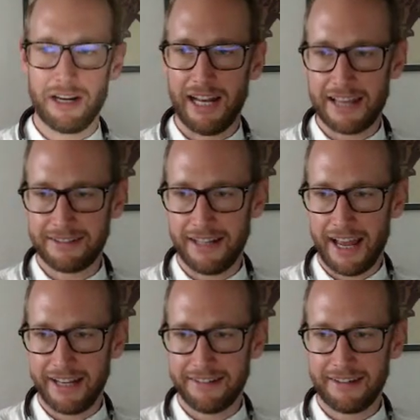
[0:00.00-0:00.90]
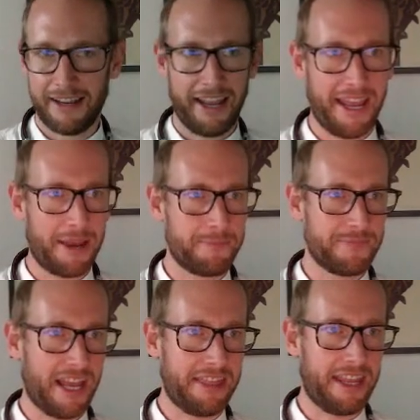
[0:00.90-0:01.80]
last slide.
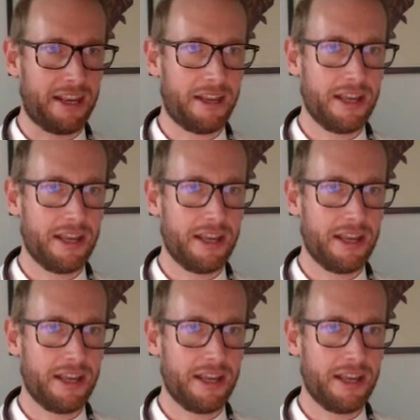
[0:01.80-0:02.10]
I think,